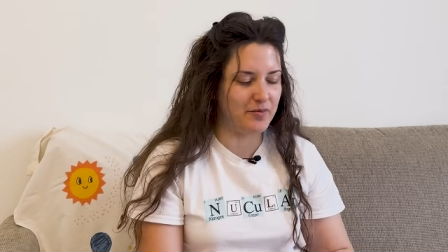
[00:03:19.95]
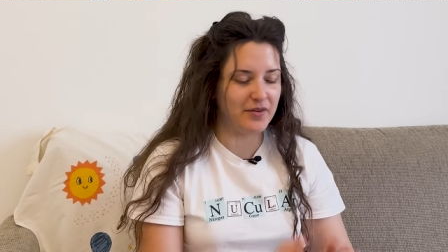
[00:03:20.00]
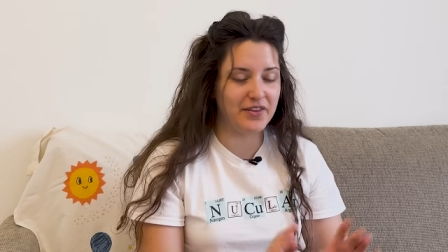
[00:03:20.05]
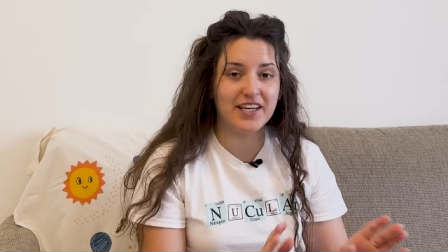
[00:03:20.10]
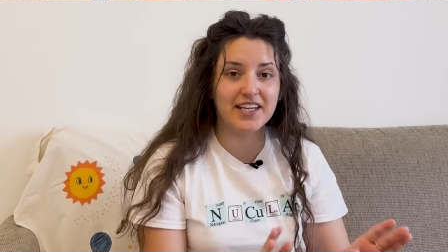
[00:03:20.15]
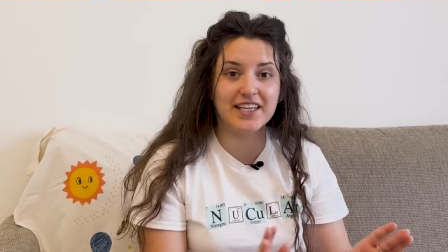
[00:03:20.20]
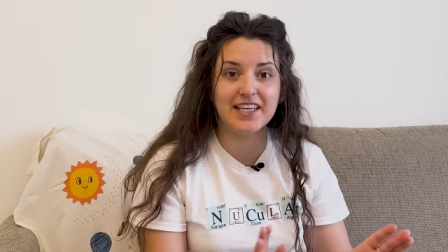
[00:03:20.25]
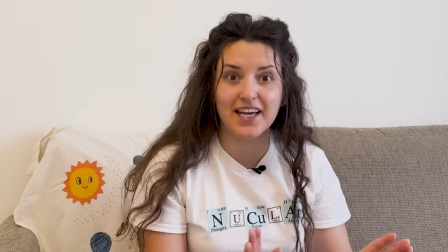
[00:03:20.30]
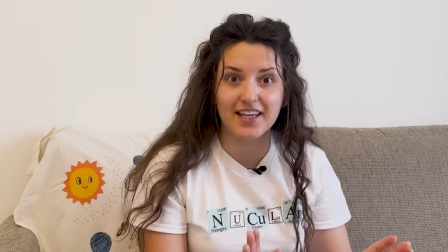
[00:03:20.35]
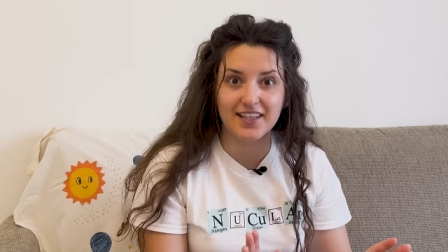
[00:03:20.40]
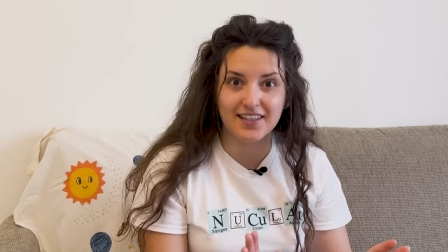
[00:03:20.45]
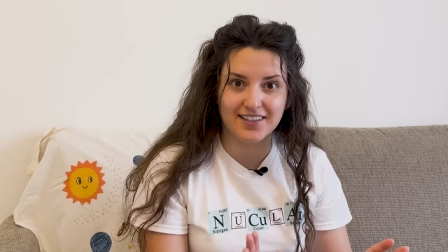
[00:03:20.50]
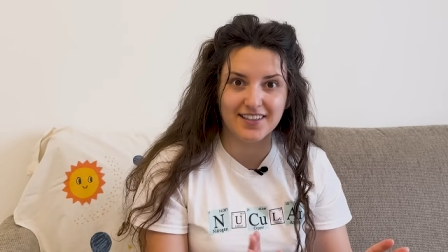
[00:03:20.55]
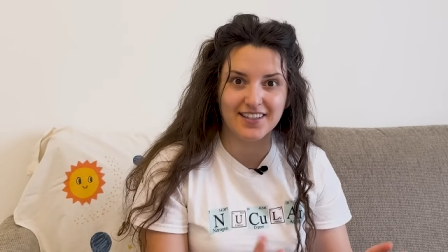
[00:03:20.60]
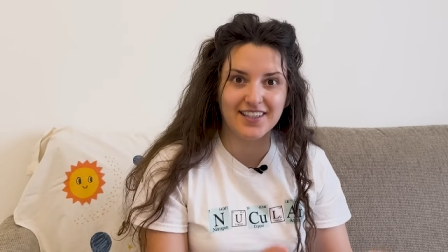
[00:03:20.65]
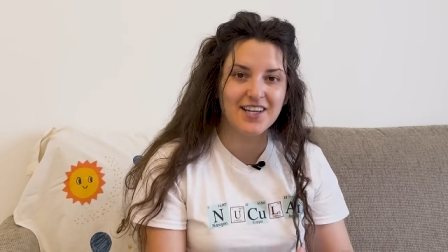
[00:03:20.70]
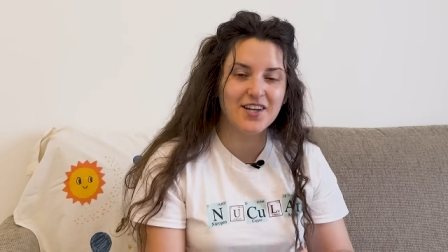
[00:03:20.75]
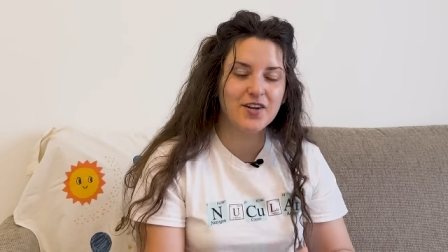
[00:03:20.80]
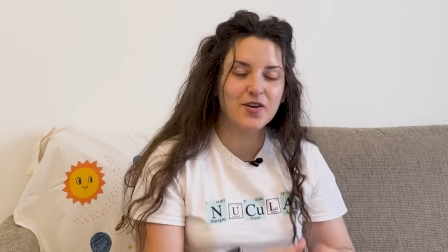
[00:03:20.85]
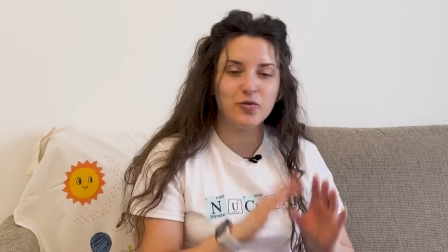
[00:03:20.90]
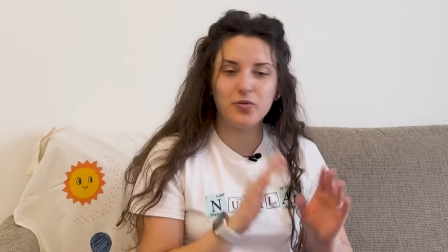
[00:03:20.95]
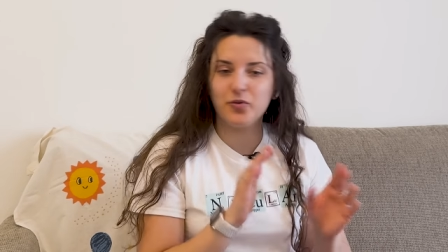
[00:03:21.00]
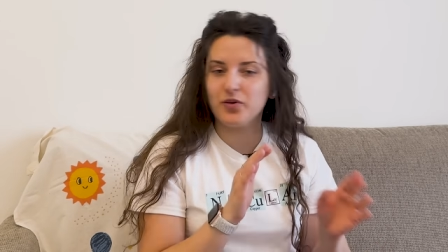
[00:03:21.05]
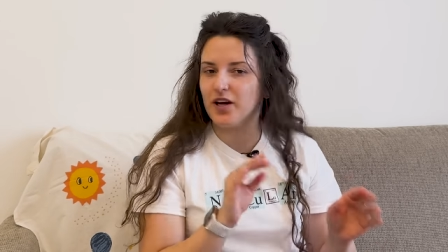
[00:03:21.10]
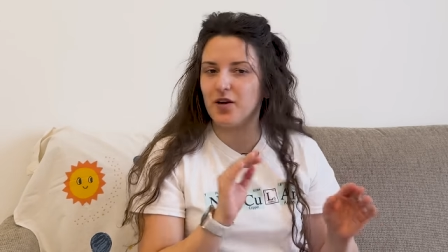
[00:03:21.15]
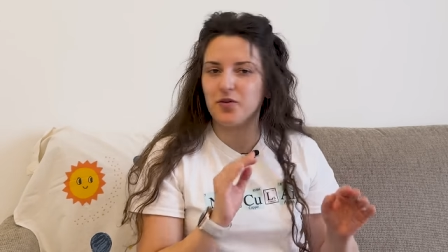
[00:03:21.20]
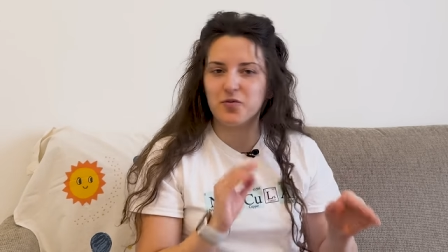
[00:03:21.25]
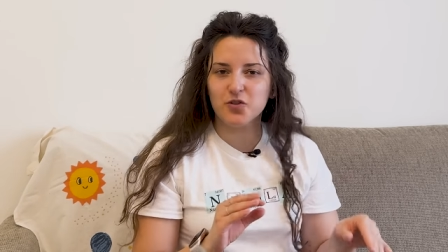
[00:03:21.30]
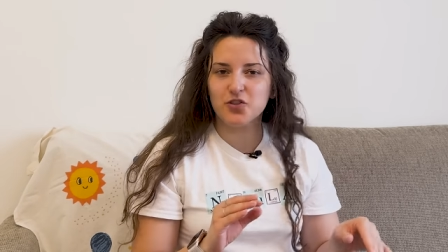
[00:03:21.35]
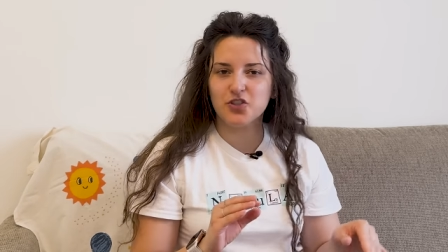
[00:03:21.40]
But then again, we
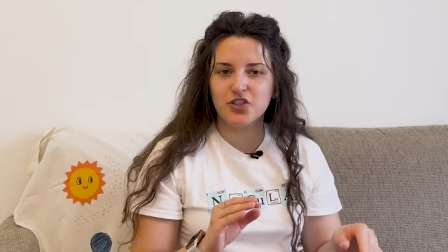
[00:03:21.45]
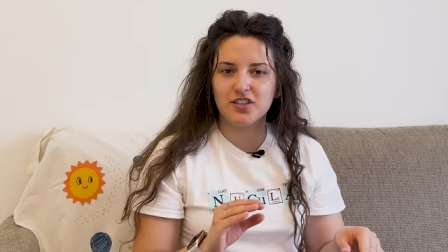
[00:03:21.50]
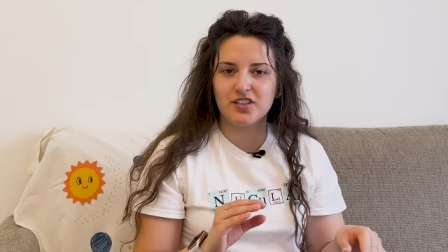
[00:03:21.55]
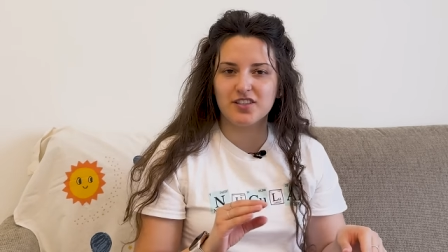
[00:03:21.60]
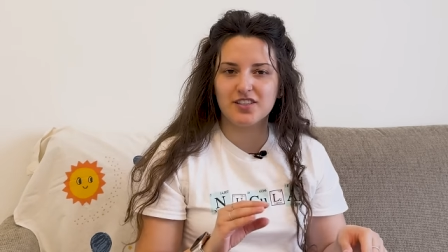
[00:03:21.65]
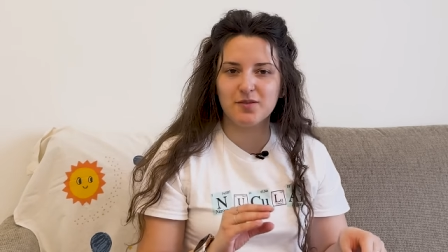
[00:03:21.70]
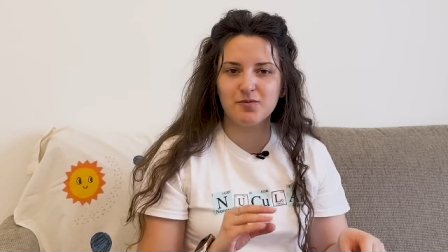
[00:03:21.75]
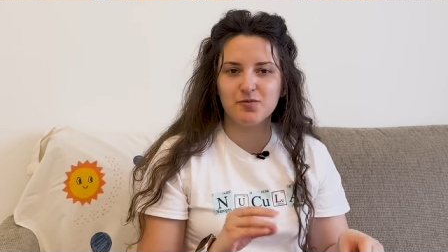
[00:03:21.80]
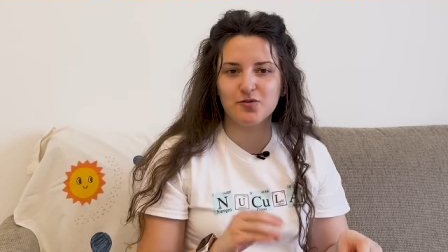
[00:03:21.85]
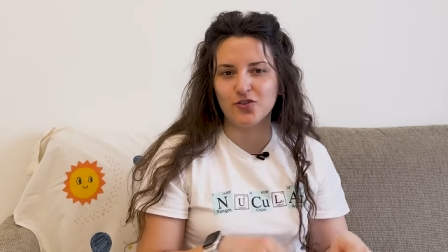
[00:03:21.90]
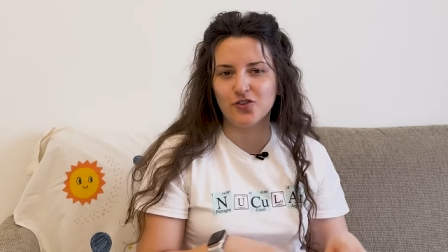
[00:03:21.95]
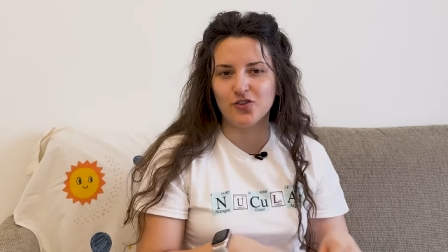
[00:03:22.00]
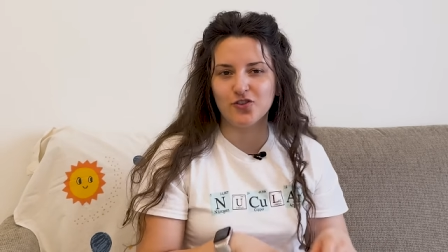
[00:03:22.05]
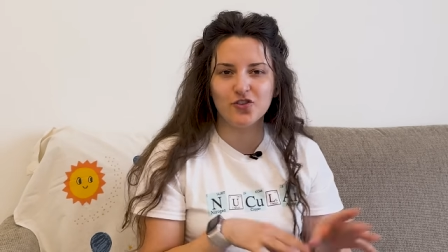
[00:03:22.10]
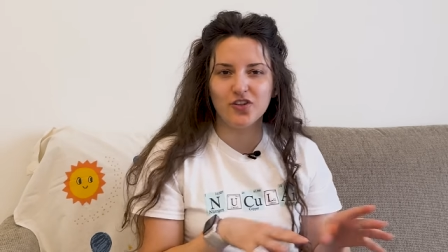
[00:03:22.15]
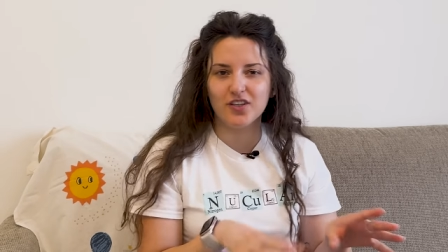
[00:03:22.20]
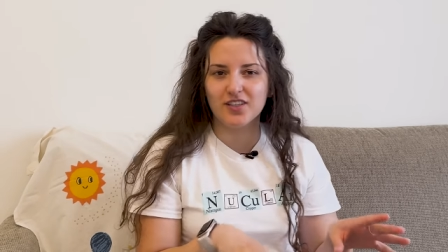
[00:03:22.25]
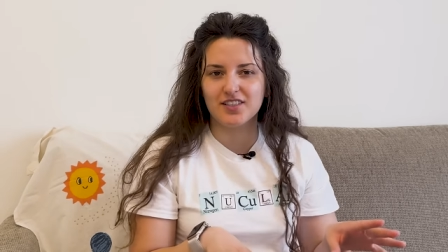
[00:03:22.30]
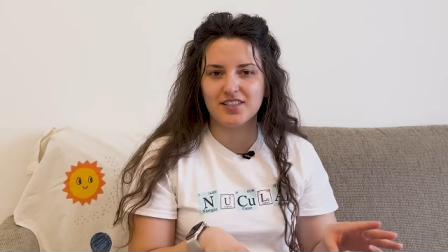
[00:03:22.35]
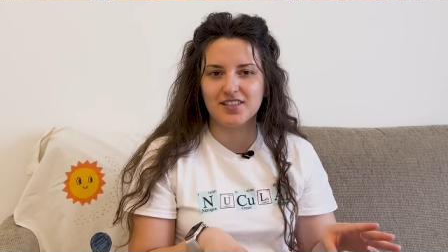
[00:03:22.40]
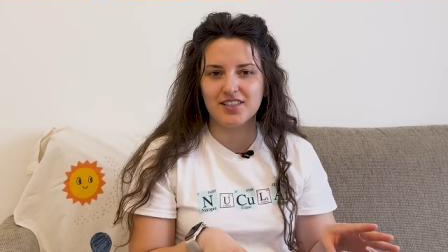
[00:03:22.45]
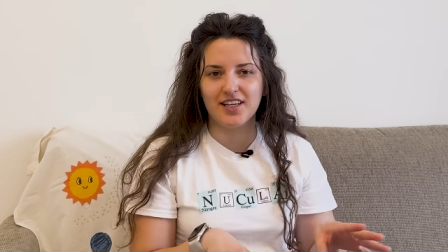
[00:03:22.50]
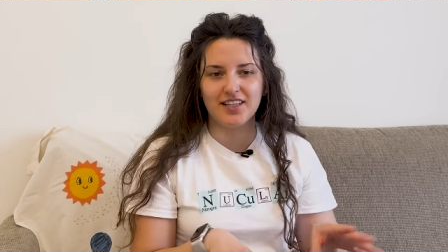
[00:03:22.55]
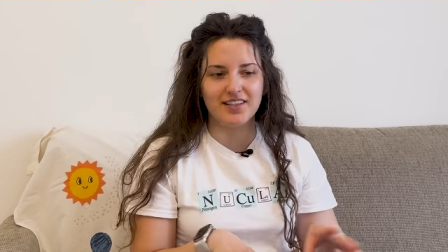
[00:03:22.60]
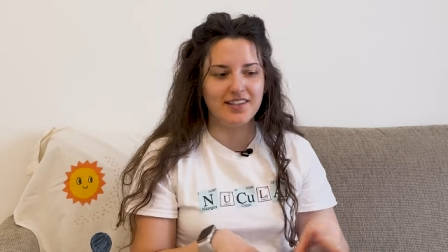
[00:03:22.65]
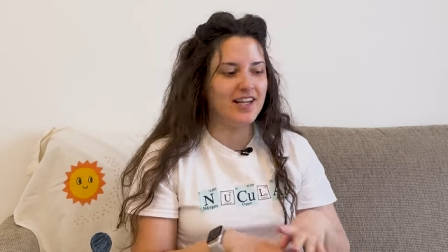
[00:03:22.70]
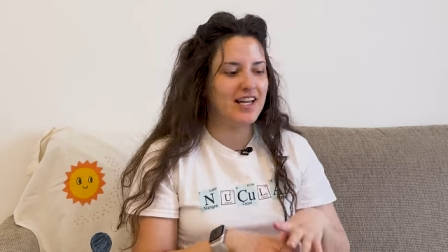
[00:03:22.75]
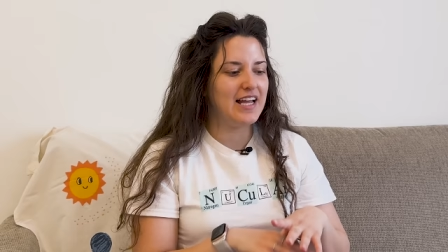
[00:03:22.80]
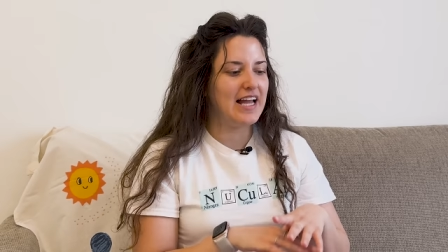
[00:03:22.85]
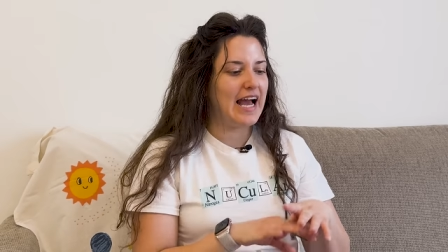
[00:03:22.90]
are watching The Simpsons, so as I
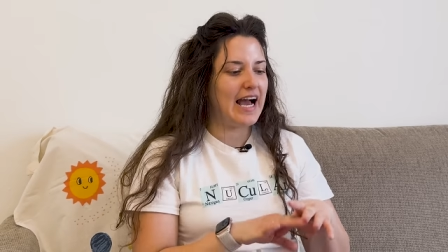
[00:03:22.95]
said,